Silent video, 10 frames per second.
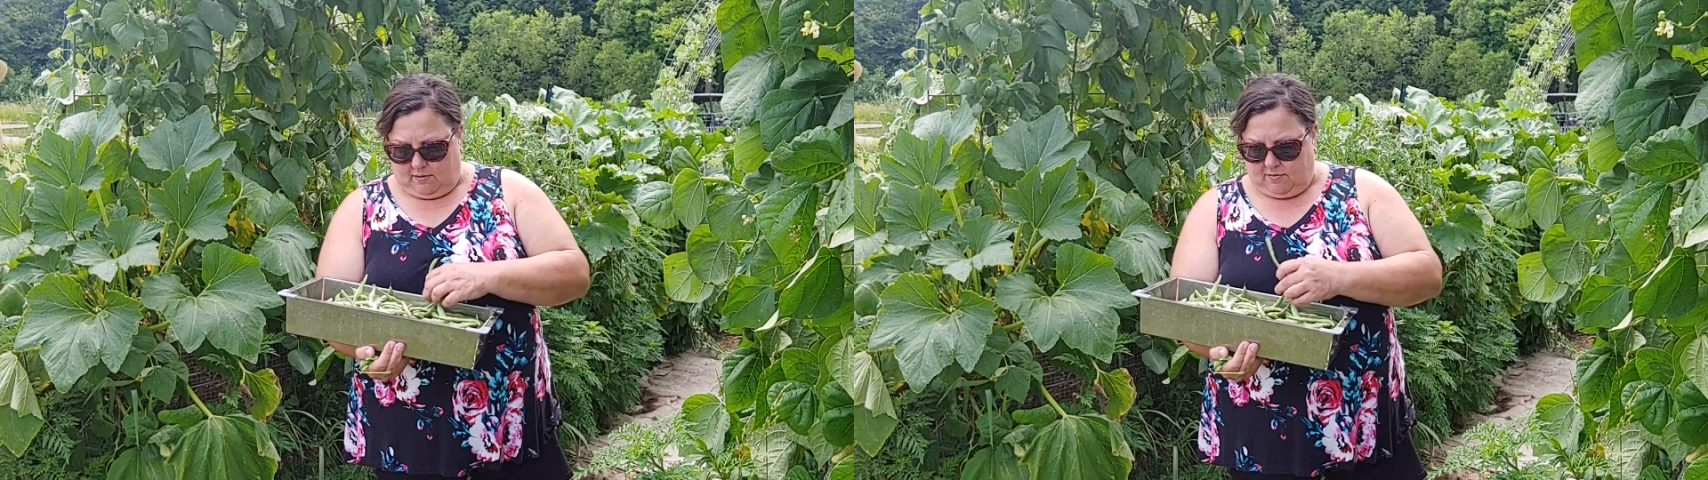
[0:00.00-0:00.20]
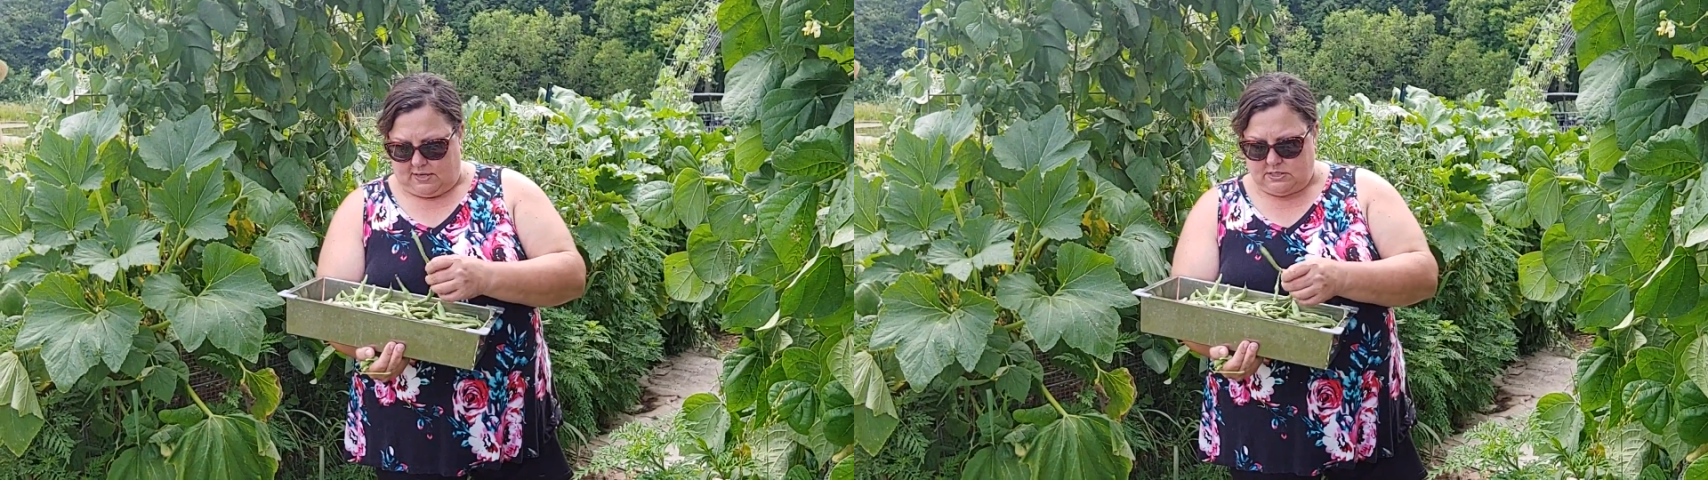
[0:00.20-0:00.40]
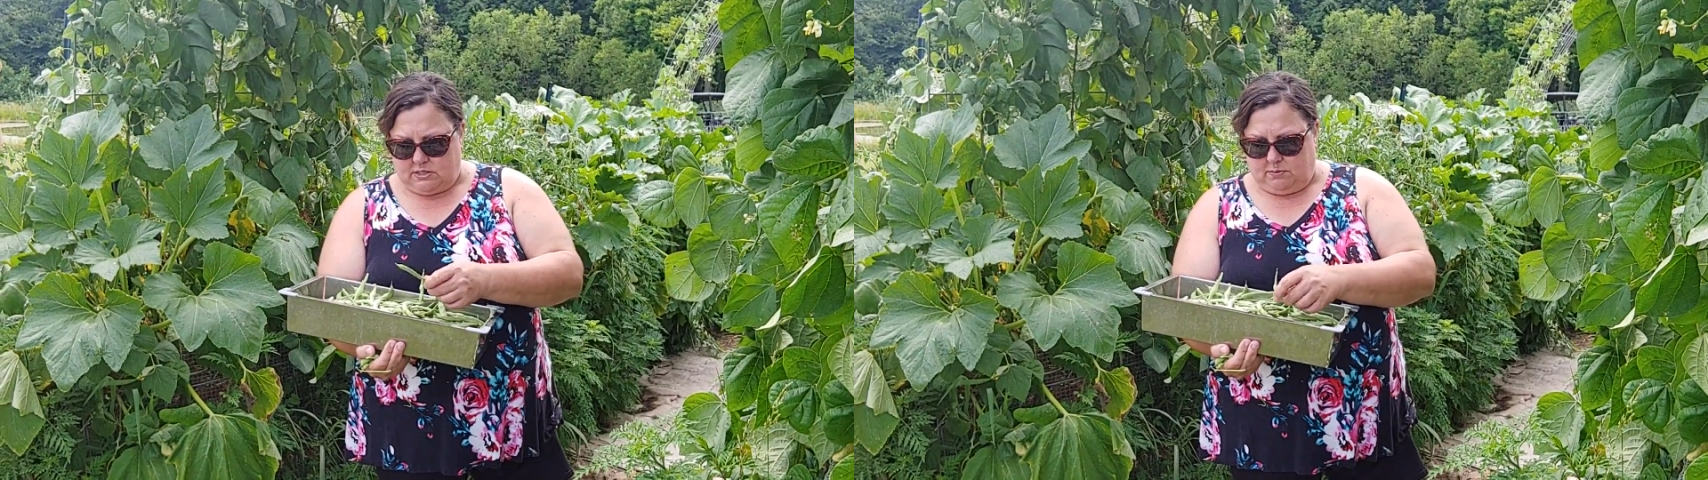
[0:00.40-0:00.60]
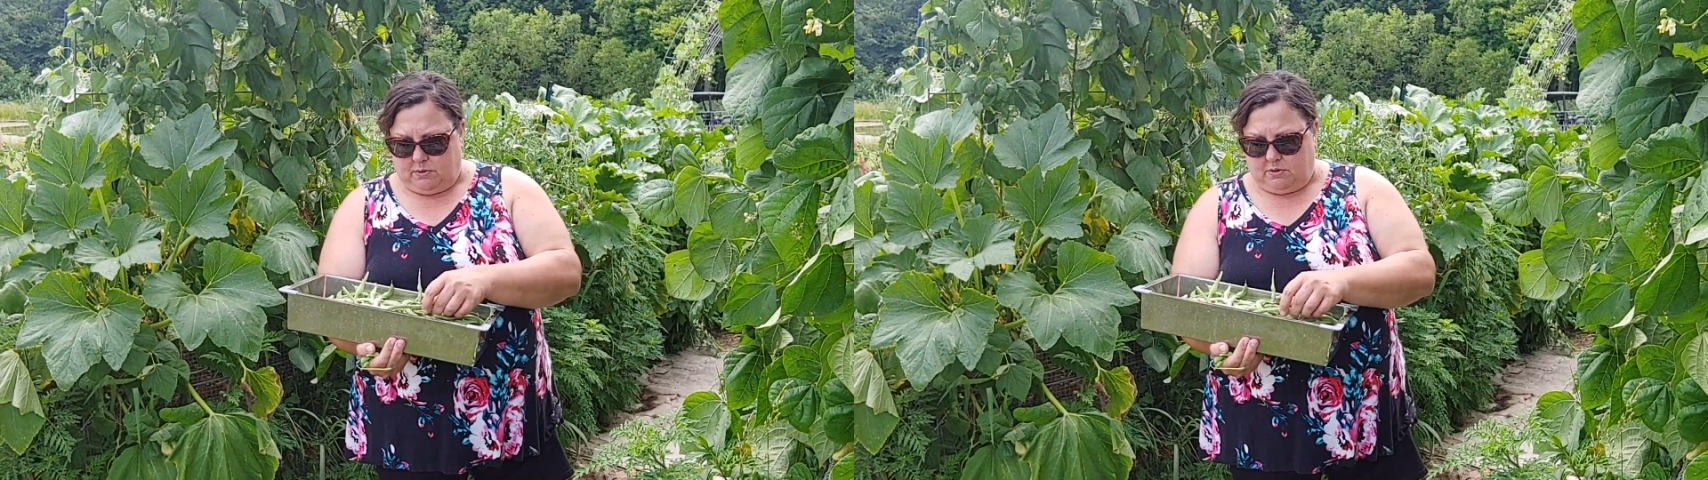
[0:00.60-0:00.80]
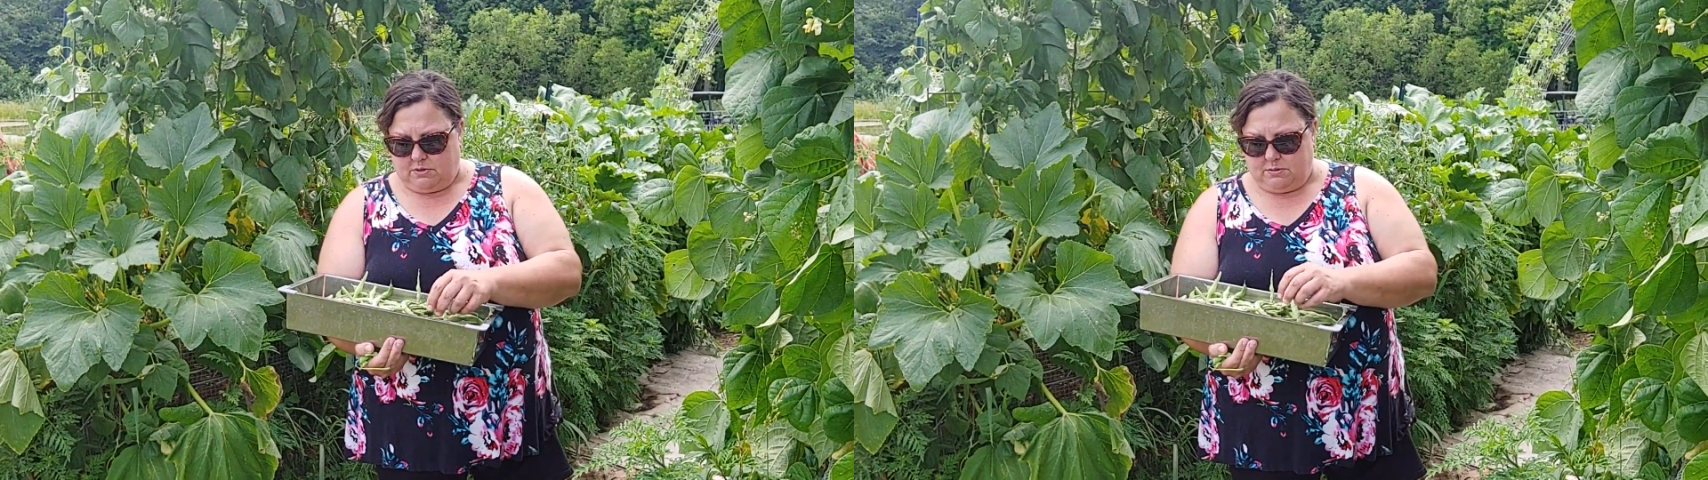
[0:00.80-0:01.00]

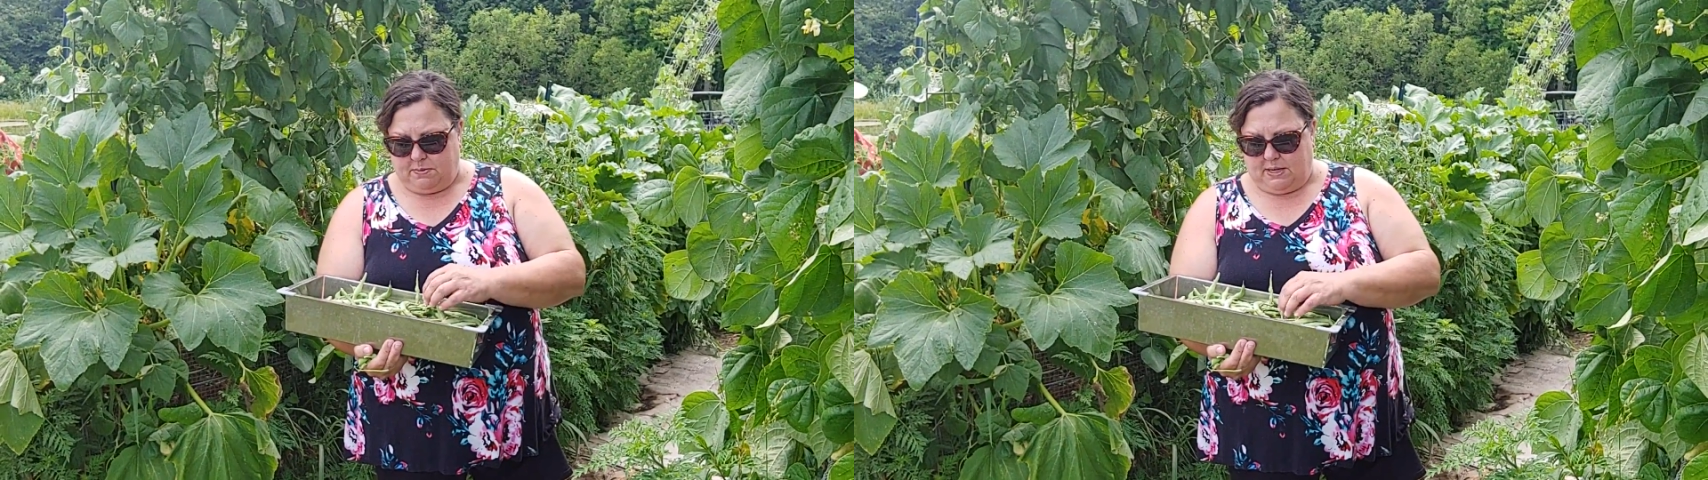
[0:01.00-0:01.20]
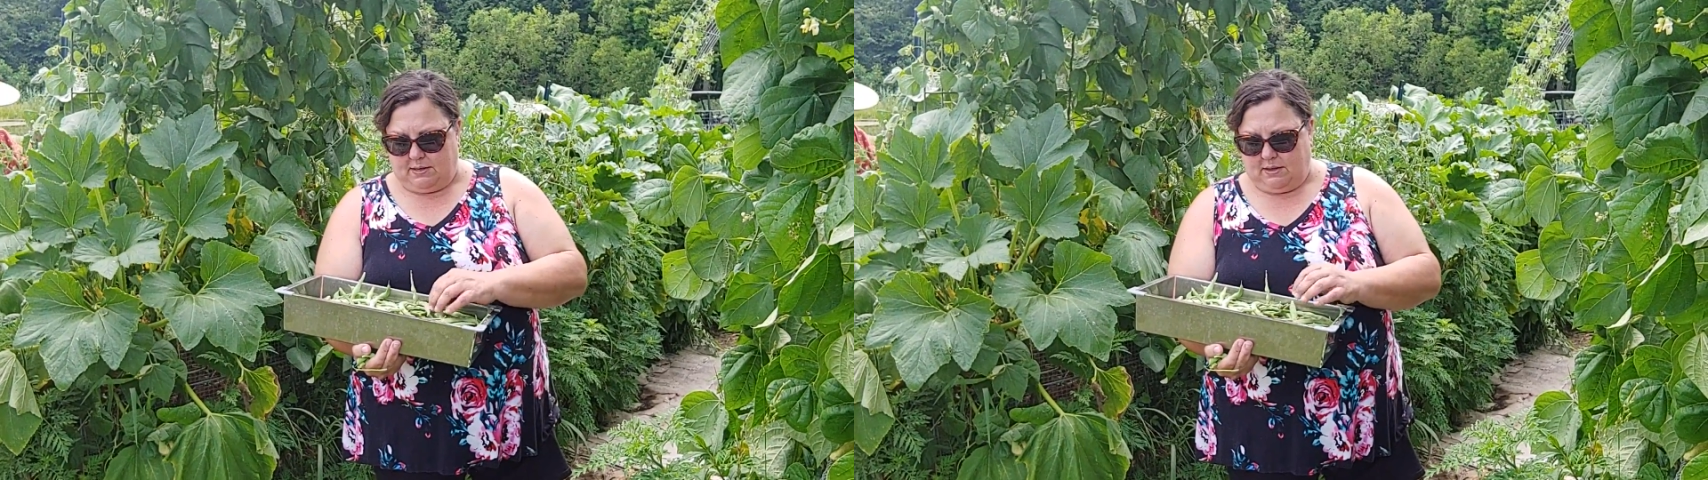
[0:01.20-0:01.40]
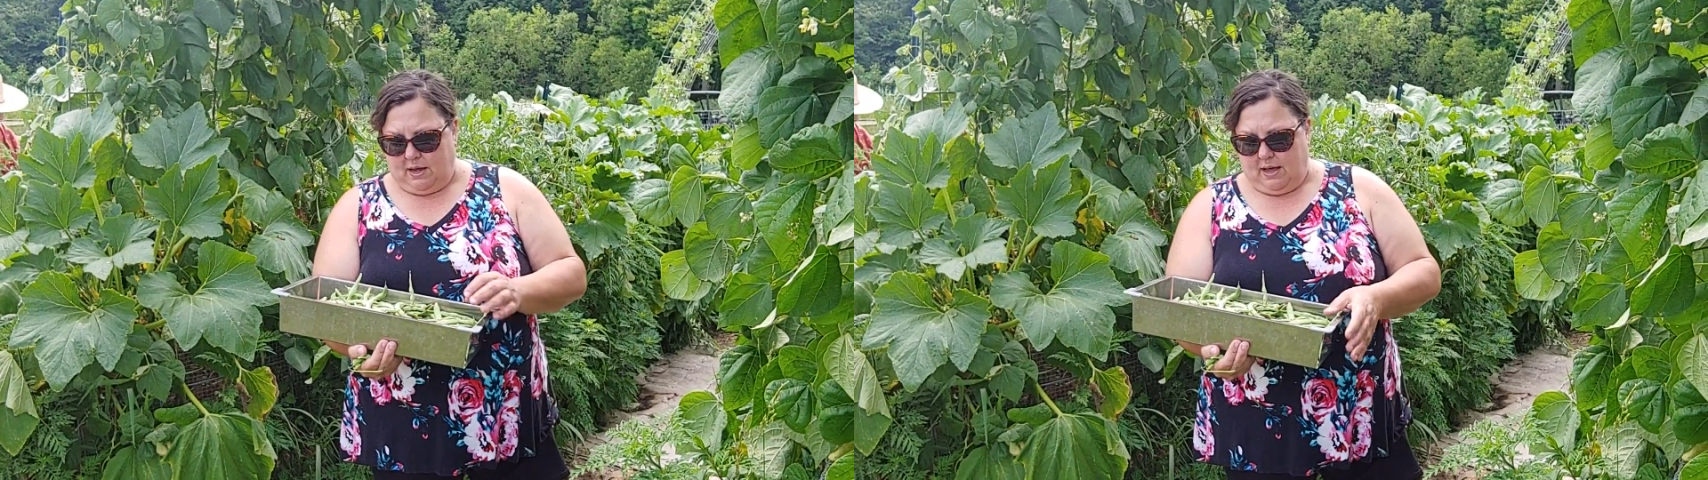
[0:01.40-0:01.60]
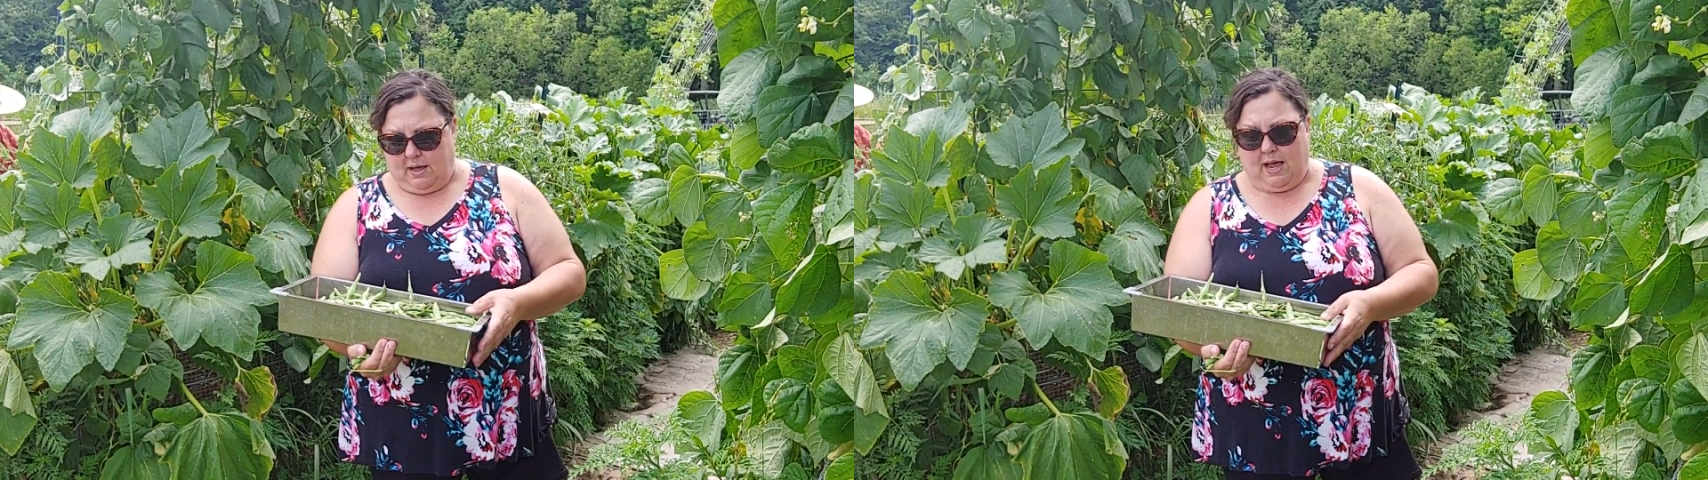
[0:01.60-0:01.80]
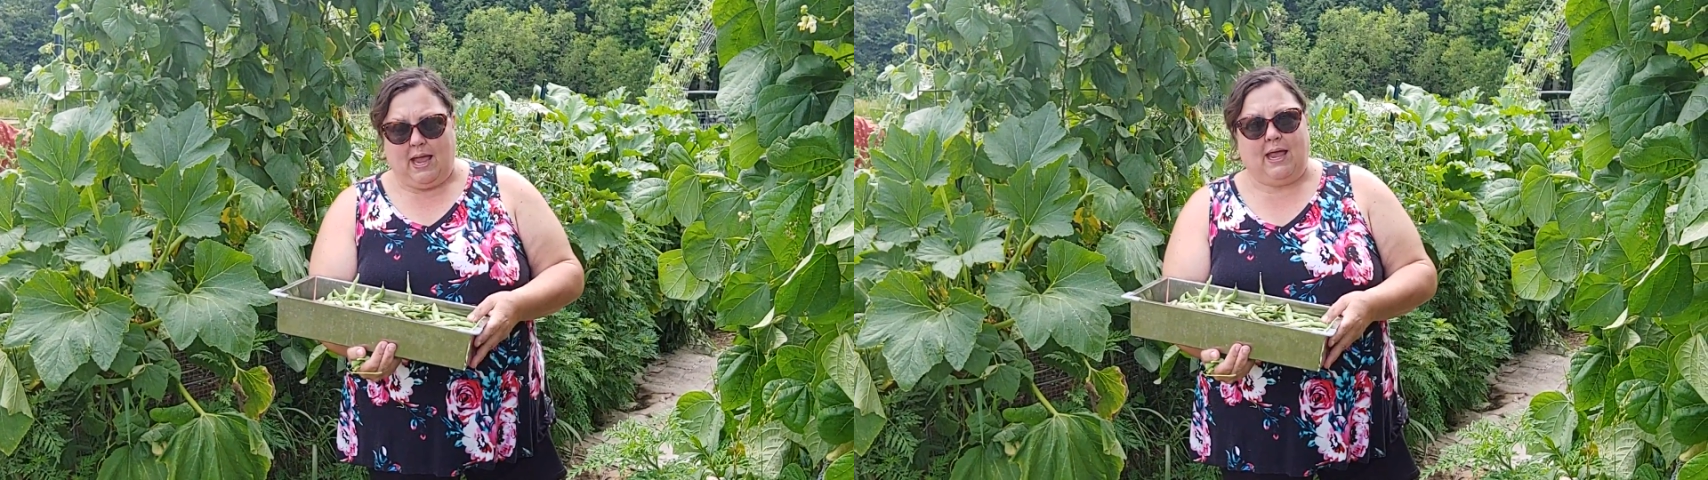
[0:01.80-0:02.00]
vegetables, but
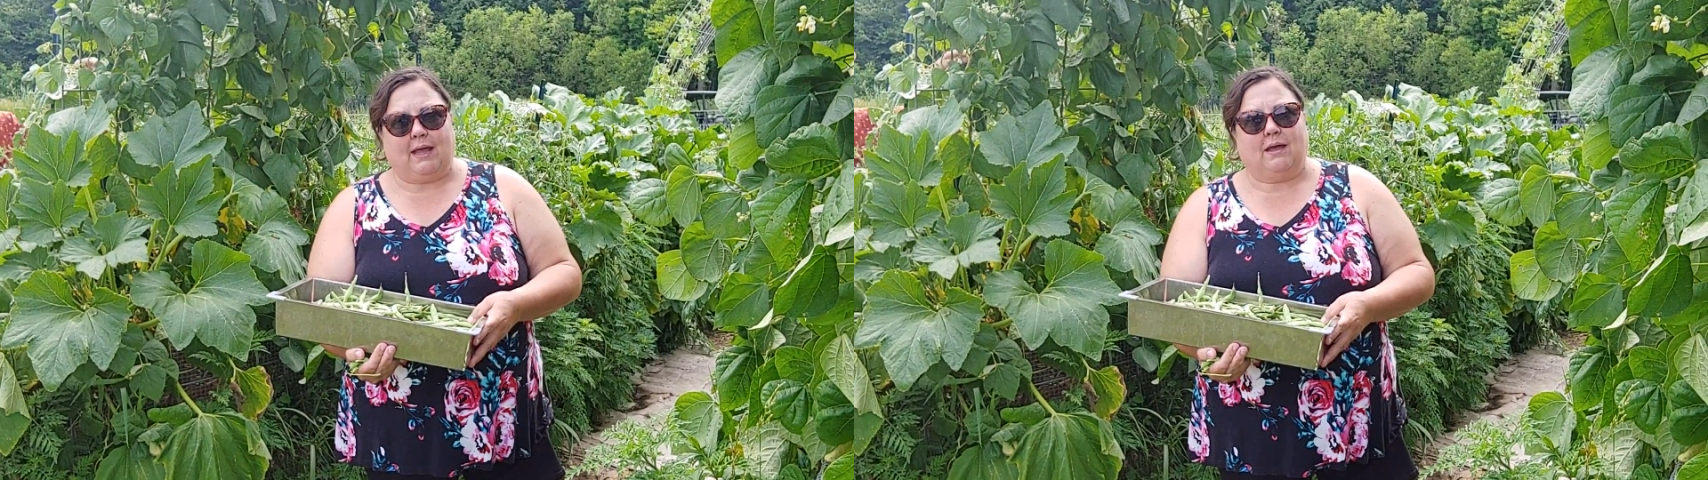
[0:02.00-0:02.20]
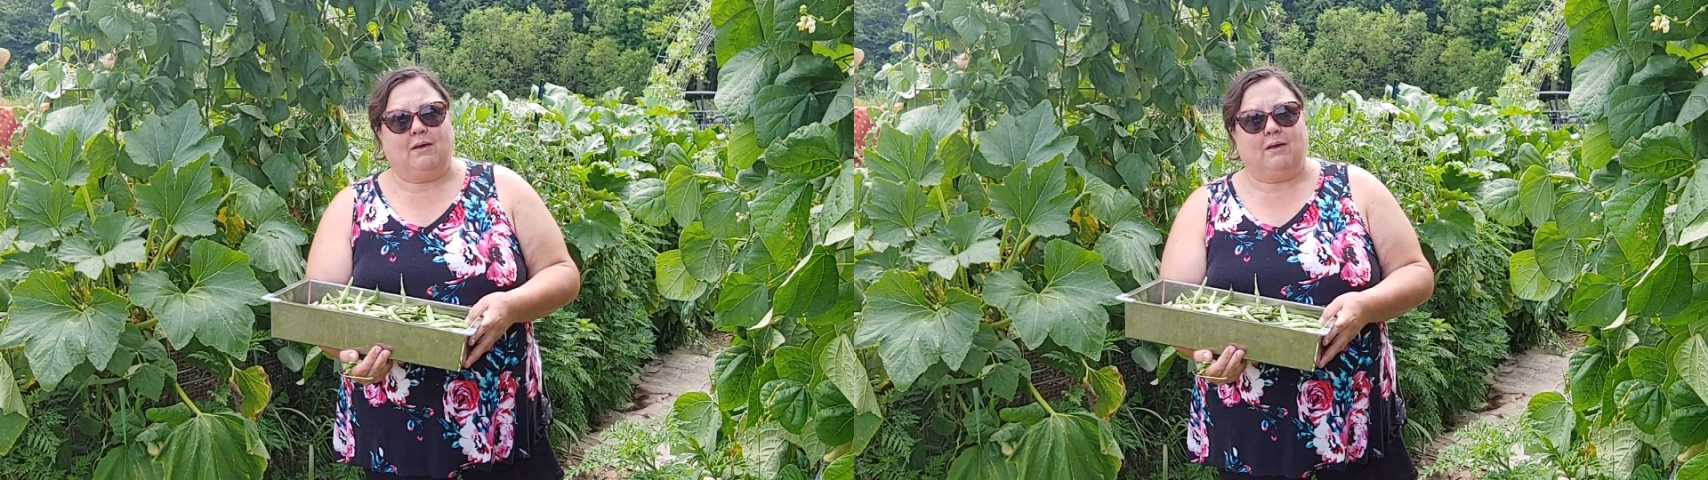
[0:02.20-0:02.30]
hey,